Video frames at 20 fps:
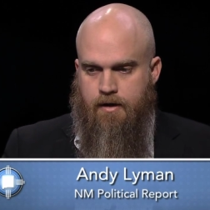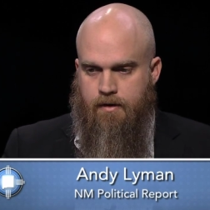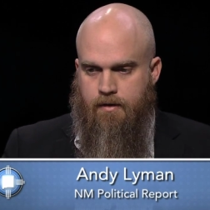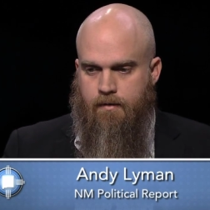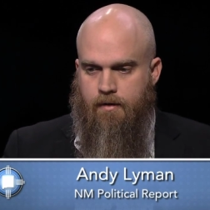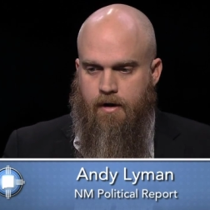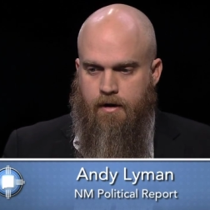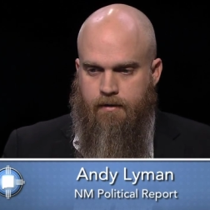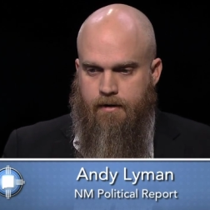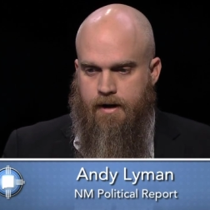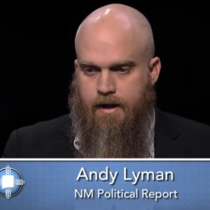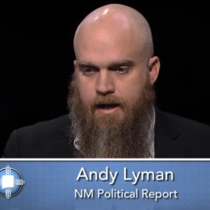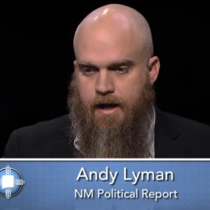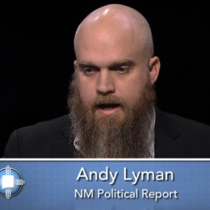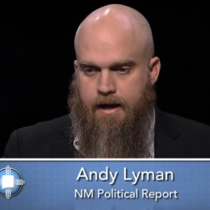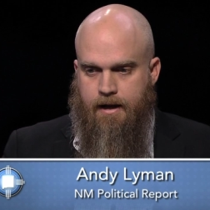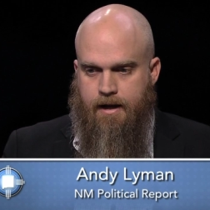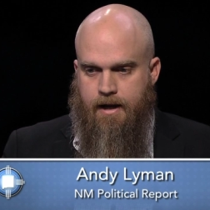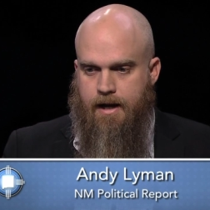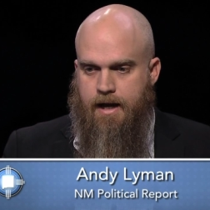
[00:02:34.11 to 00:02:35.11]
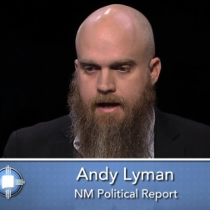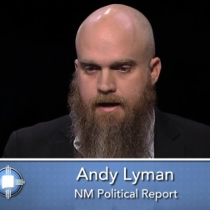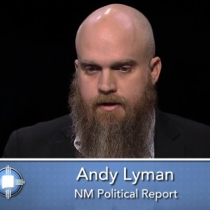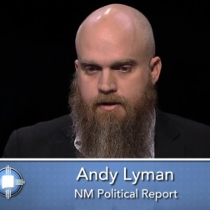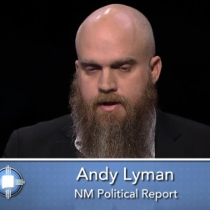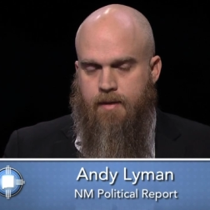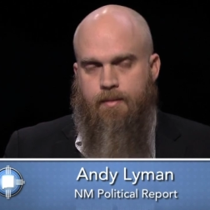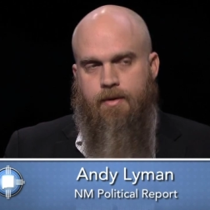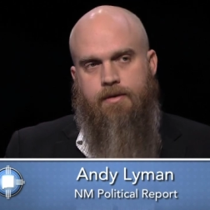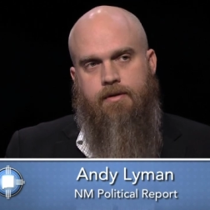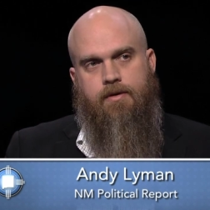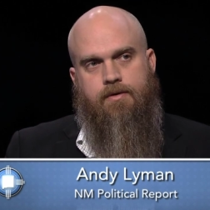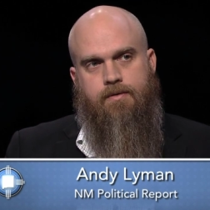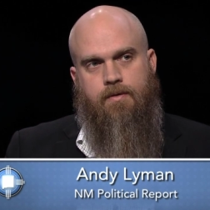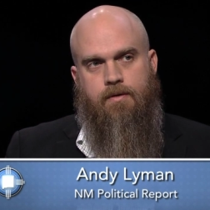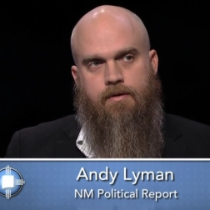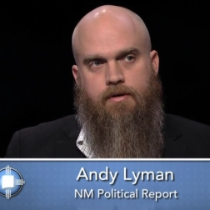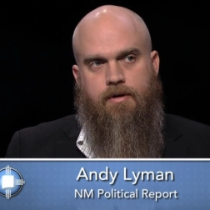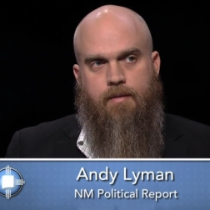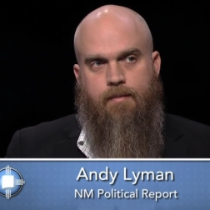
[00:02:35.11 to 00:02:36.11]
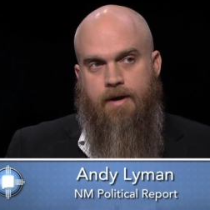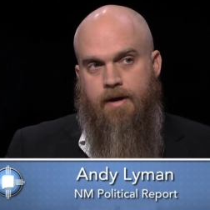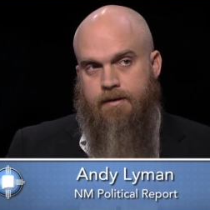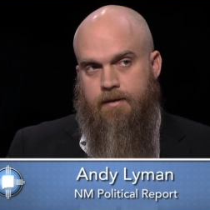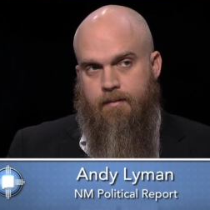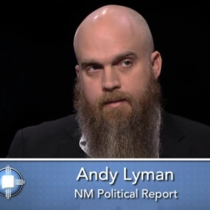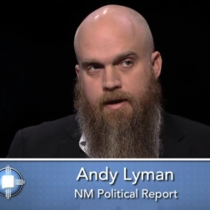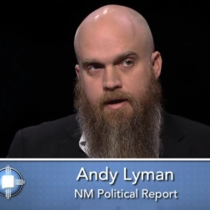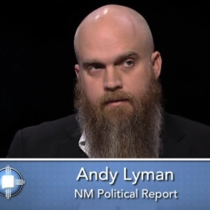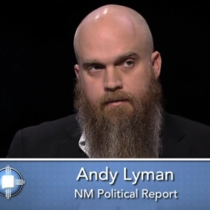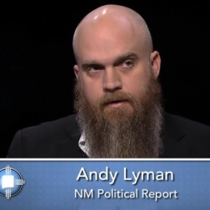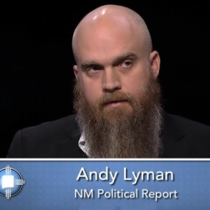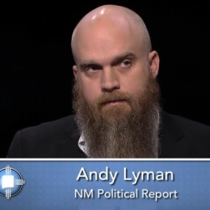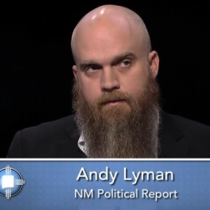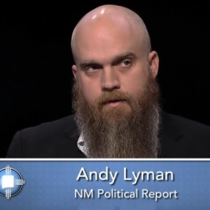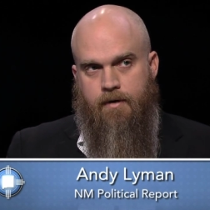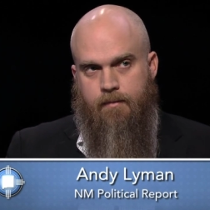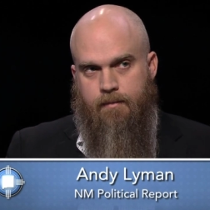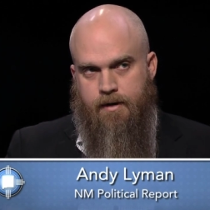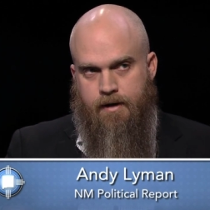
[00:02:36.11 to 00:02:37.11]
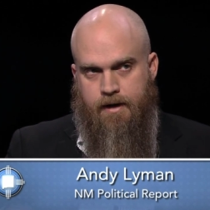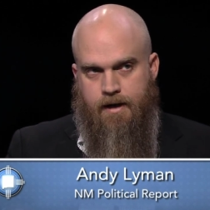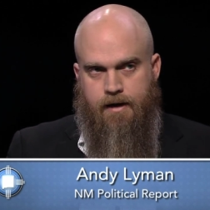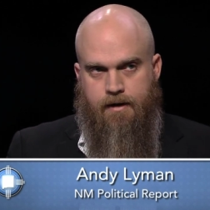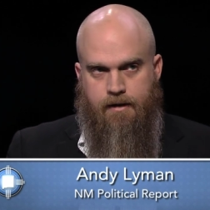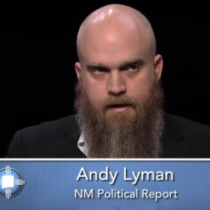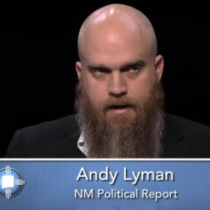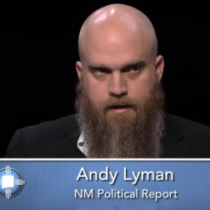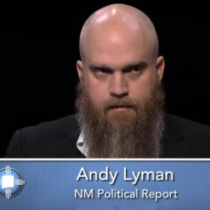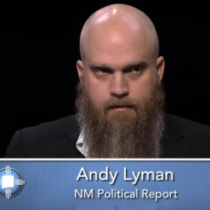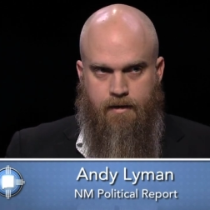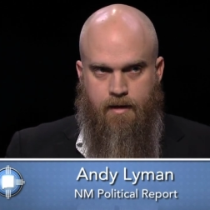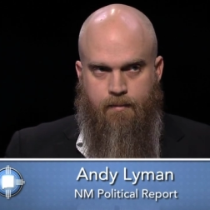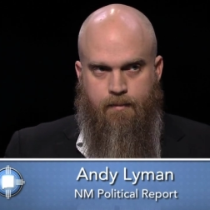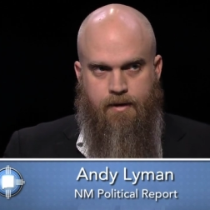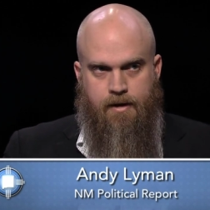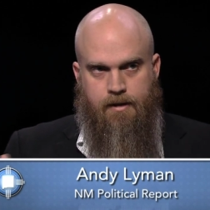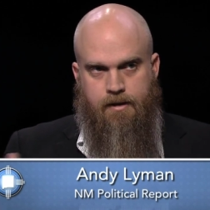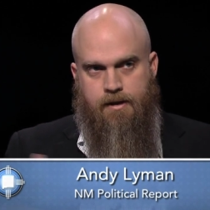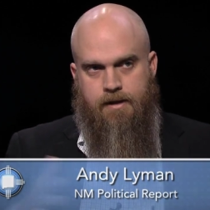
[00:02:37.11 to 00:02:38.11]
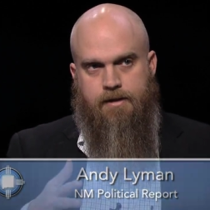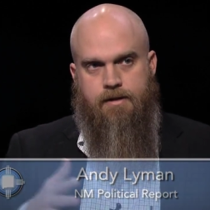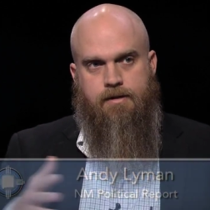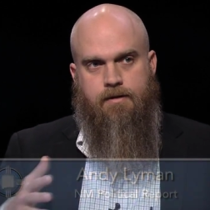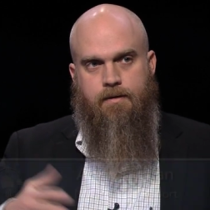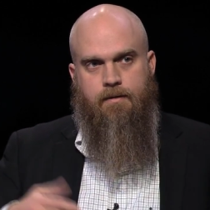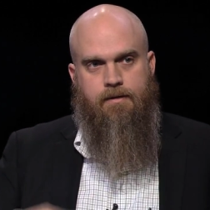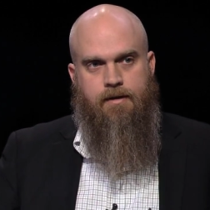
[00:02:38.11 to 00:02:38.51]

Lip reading: who already kind of had a chip on their shoulder about the bail reform and lumping these two